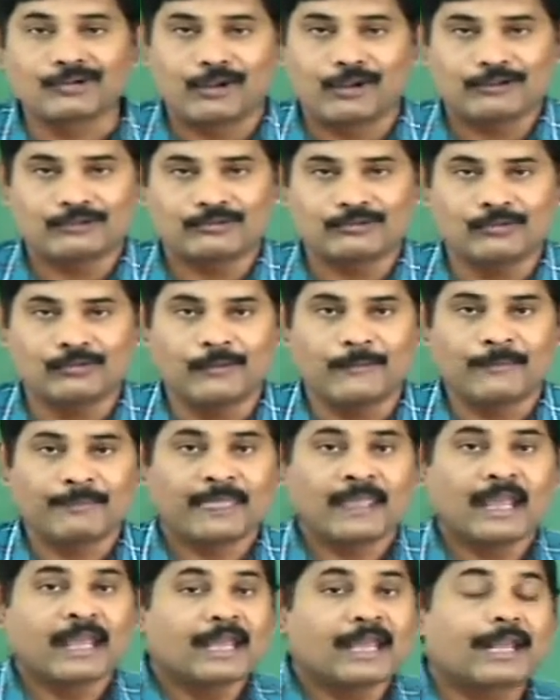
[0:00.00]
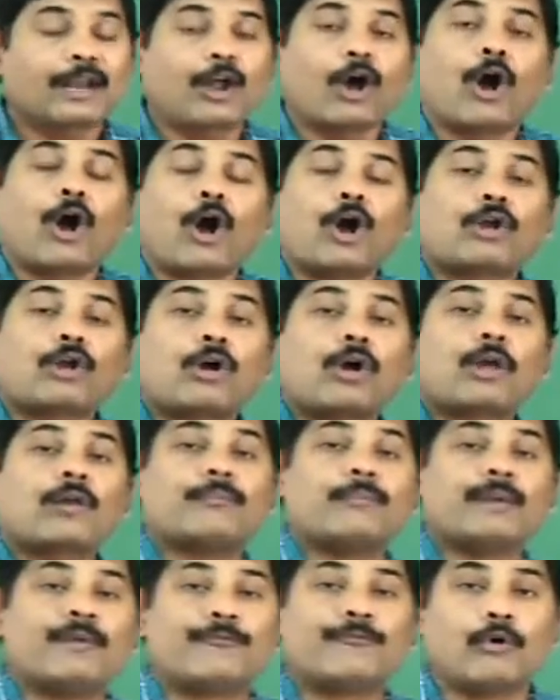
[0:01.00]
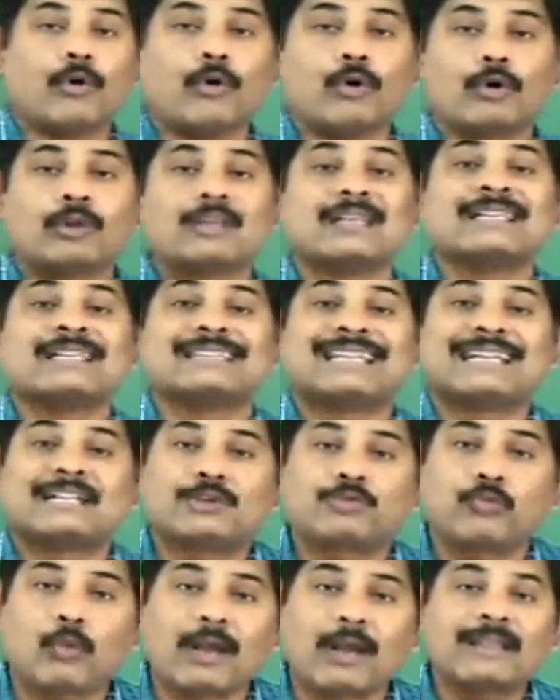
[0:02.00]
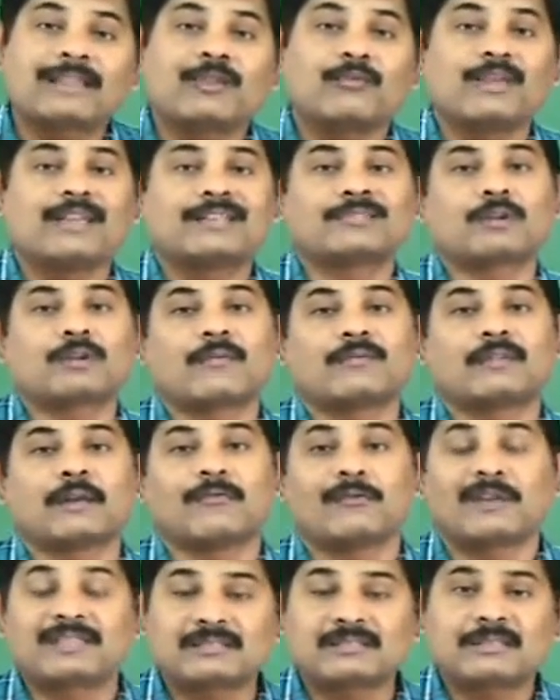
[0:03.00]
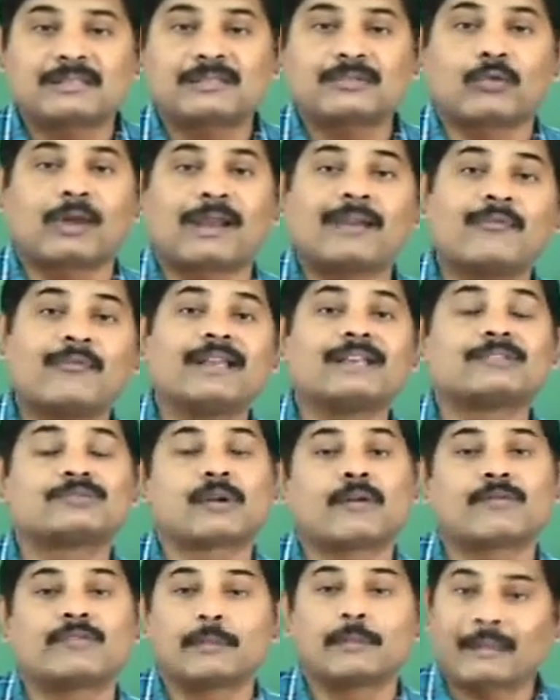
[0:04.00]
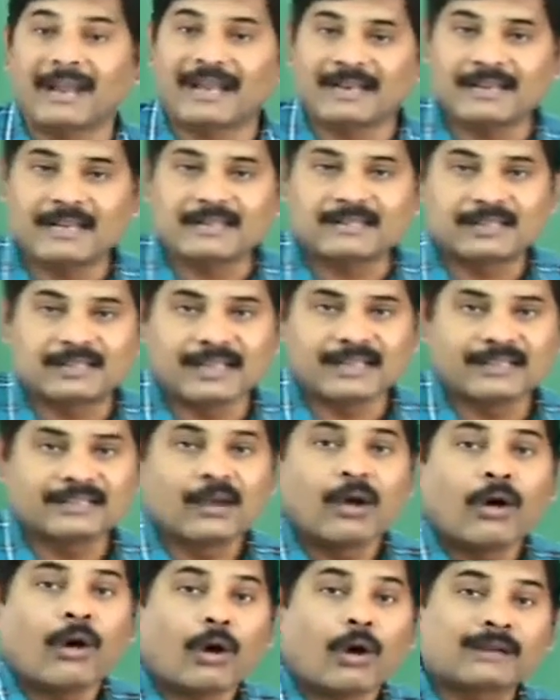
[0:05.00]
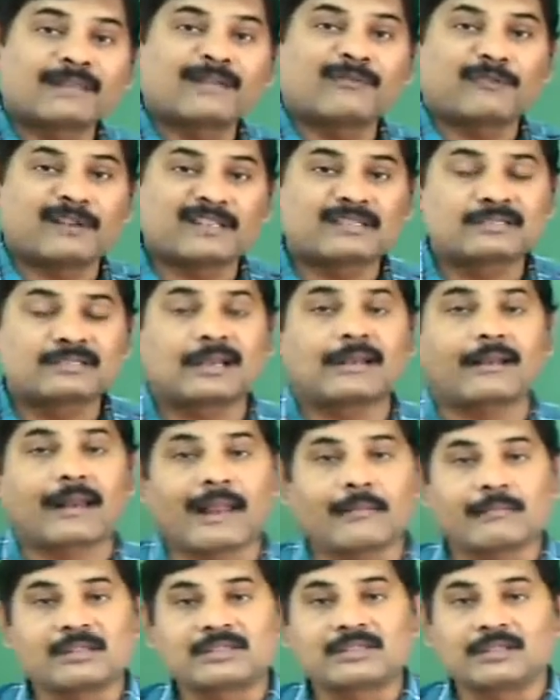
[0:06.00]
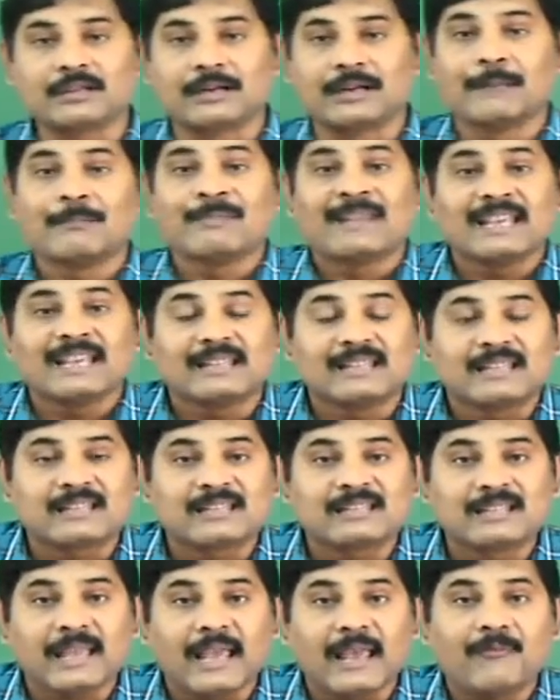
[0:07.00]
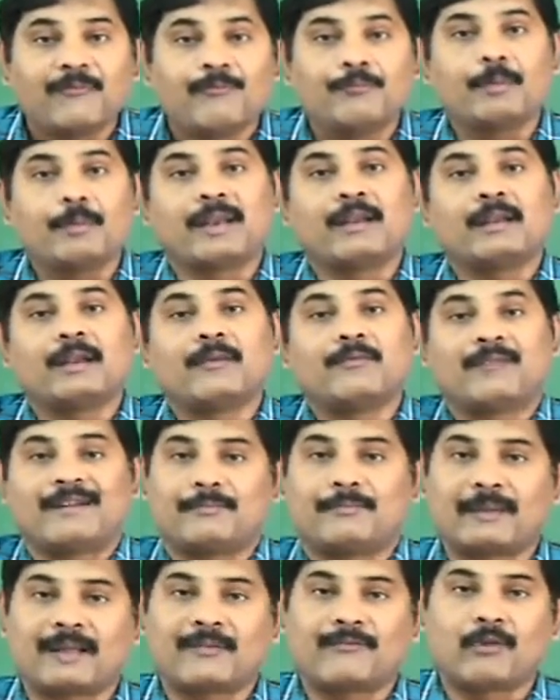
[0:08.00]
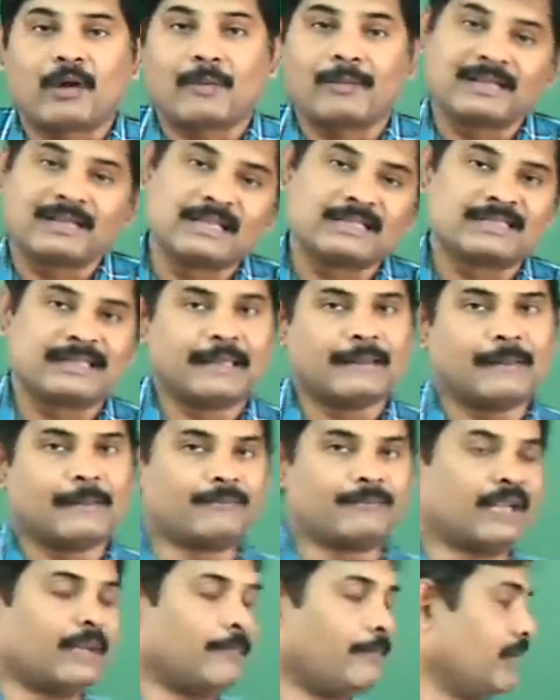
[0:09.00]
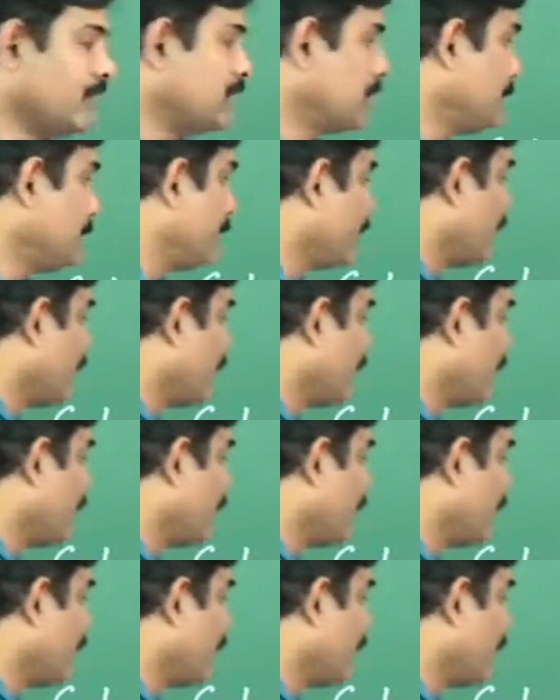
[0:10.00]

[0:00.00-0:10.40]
also. Here, on or before the 12 weeks of the first 12 weeks of the pregnancy or the first trimester is the safe period for performing these MTPs.